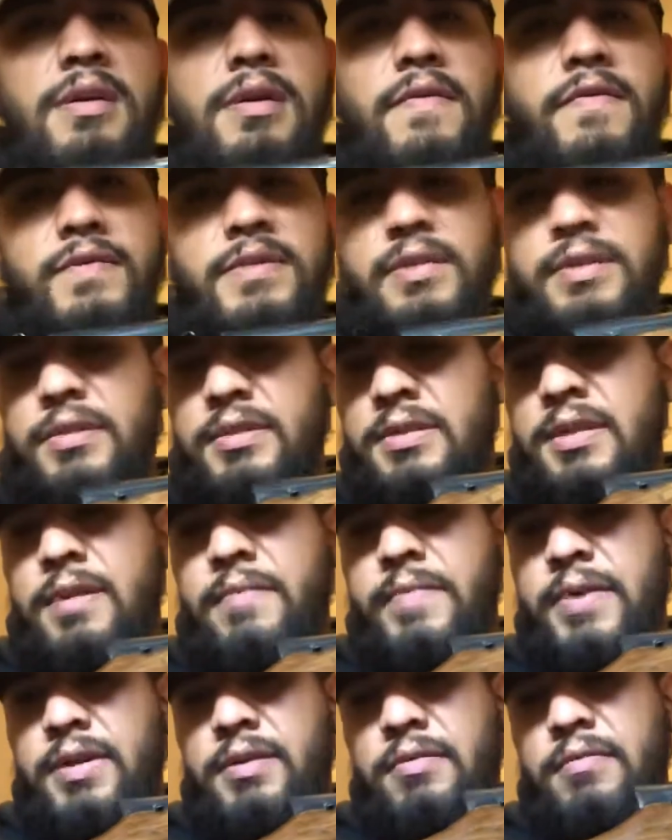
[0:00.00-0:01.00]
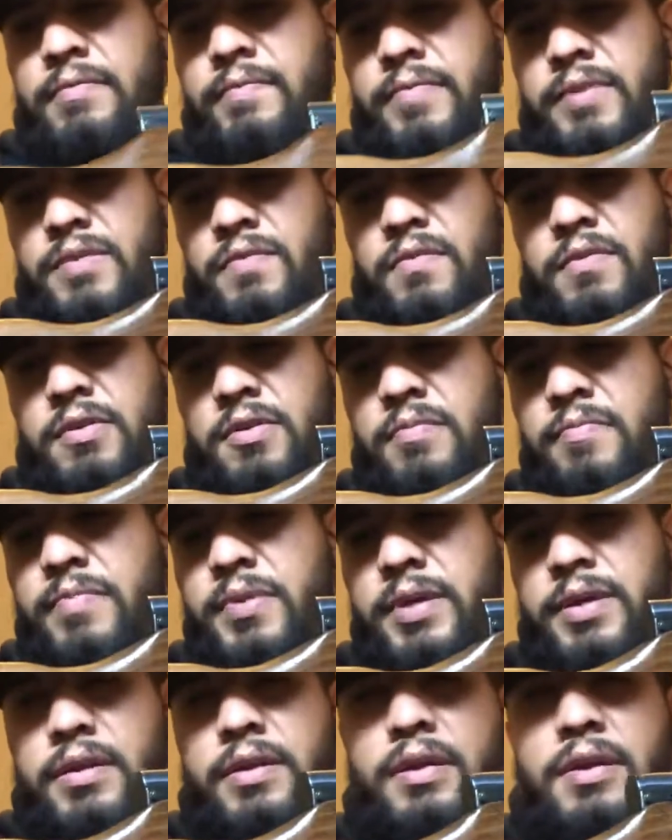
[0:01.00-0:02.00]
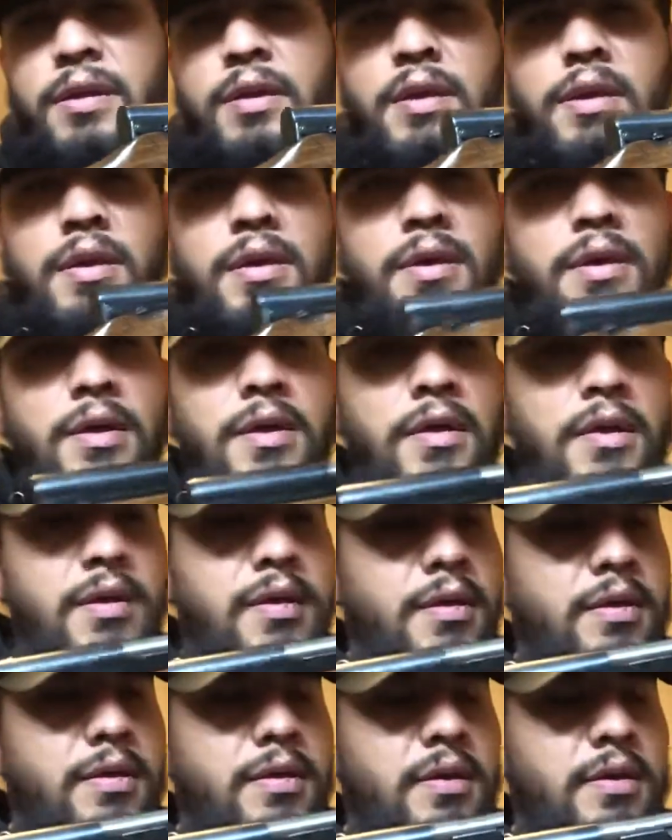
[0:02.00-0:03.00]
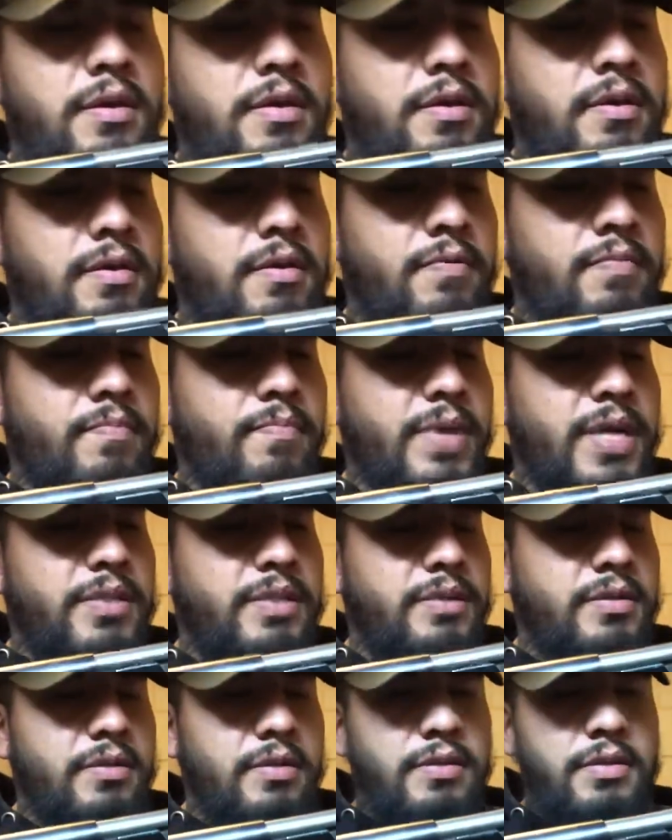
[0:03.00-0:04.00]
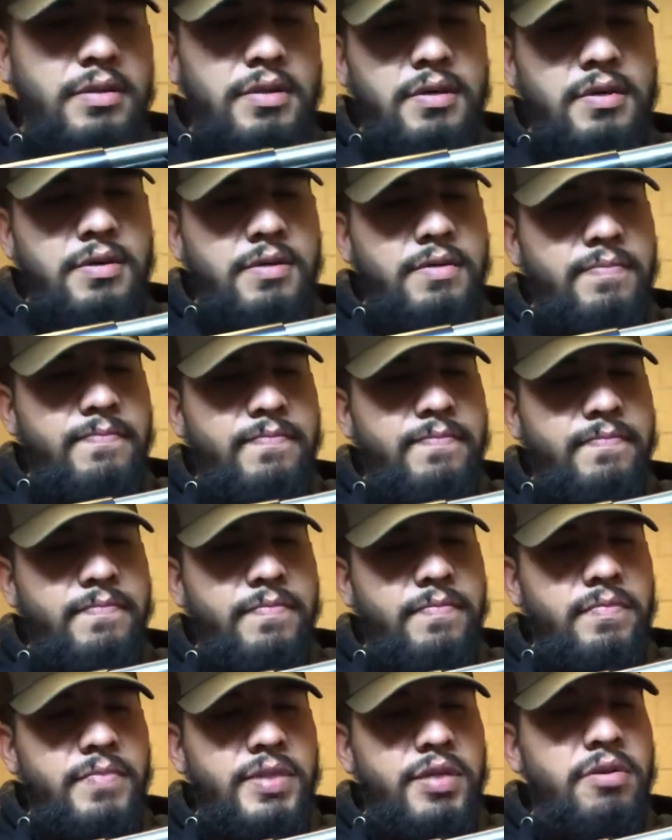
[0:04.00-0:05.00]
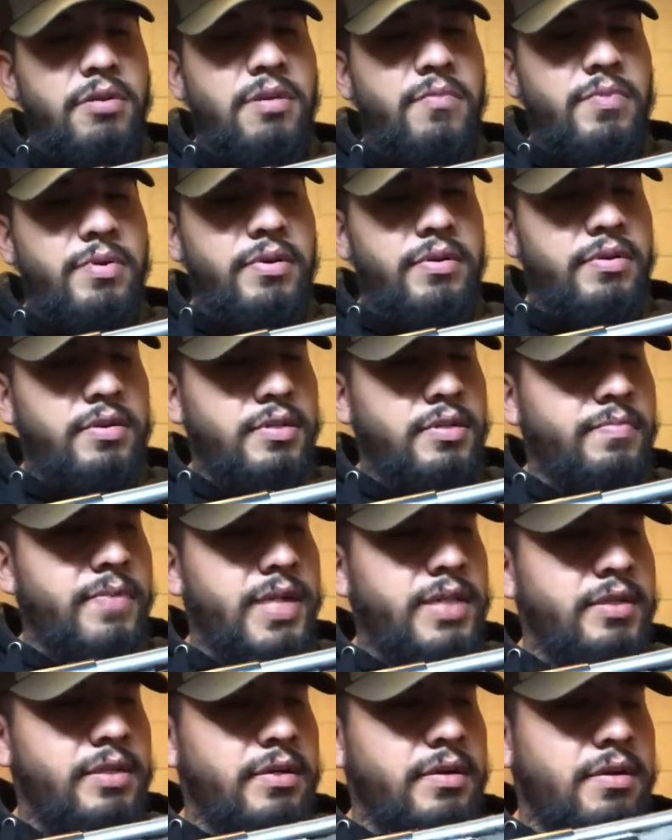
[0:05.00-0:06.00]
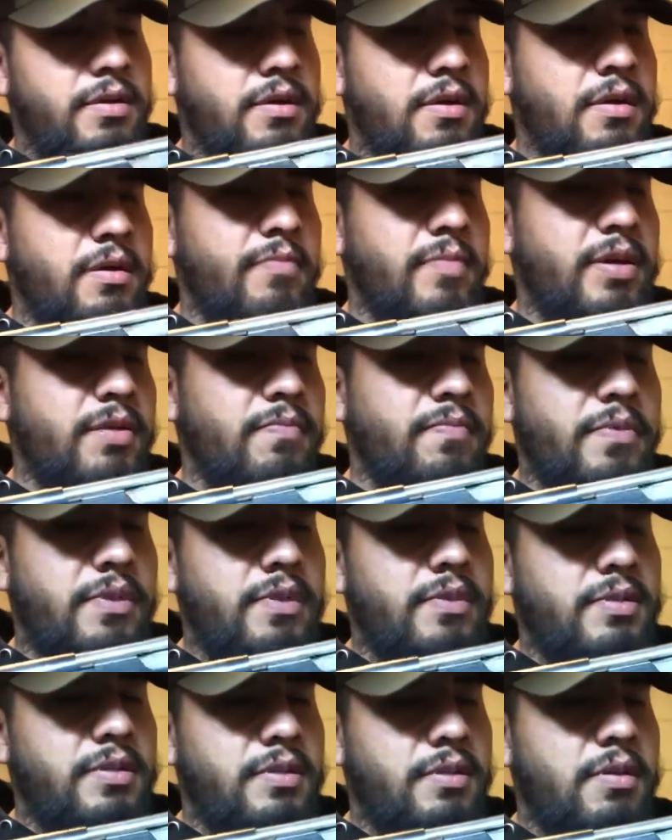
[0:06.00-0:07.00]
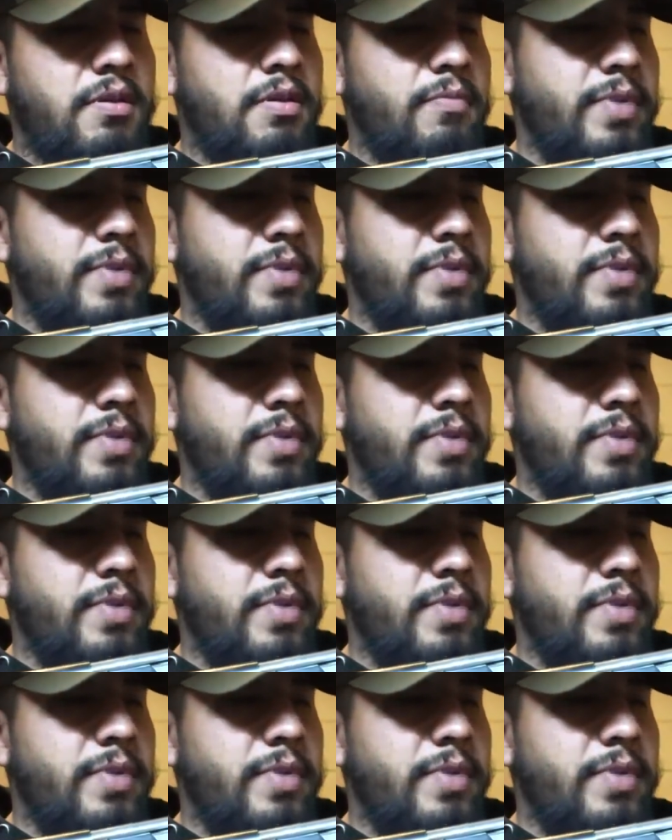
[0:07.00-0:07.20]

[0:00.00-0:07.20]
Obviously, it's not metal, it's wood, but the matching the serial number is matching on all the metal parts, all the